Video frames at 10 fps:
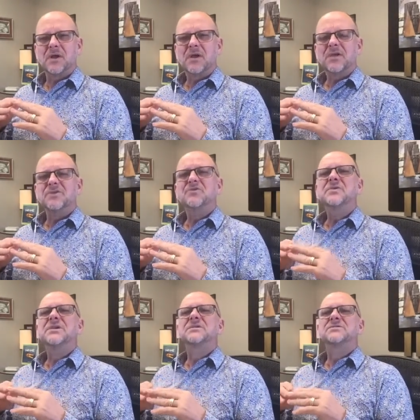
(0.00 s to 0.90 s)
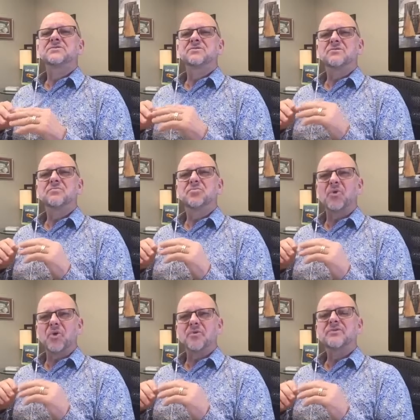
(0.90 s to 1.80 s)
you need to
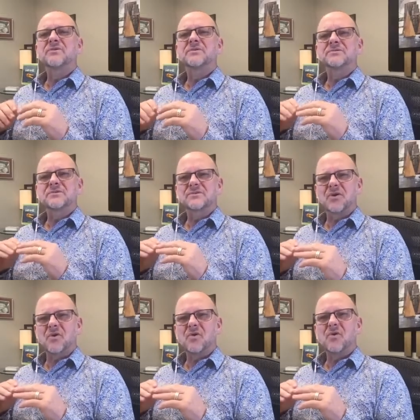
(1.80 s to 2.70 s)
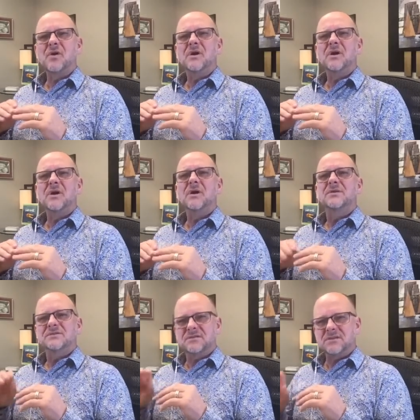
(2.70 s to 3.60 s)
both sow
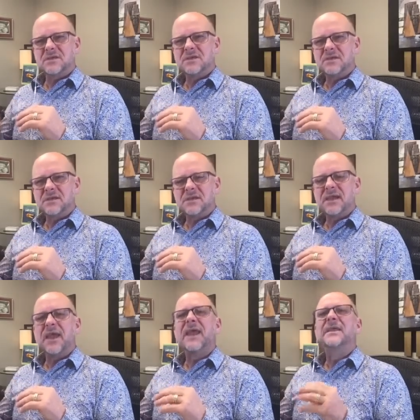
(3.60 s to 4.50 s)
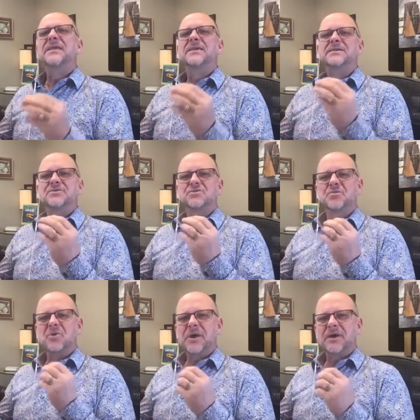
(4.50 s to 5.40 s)
seed and eat your
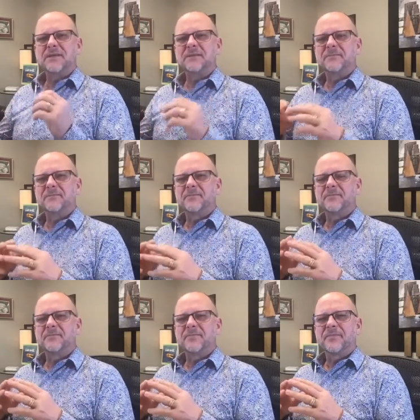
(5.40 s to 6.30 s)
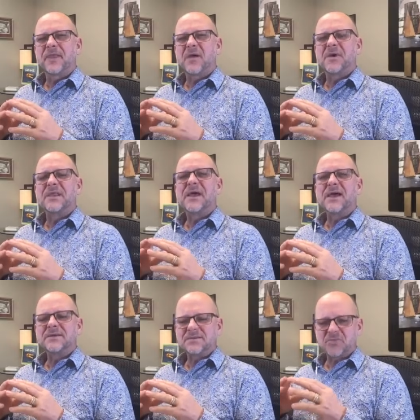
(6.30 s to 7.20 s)
bread. Now, my
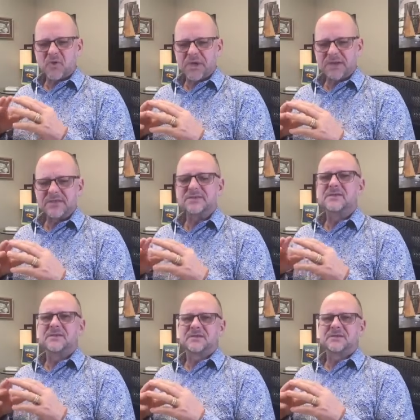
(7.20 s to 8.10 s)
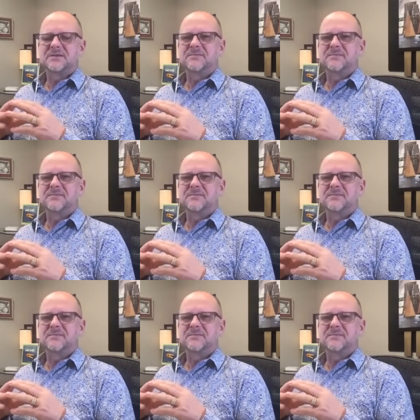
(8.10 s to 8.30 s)
last point is this.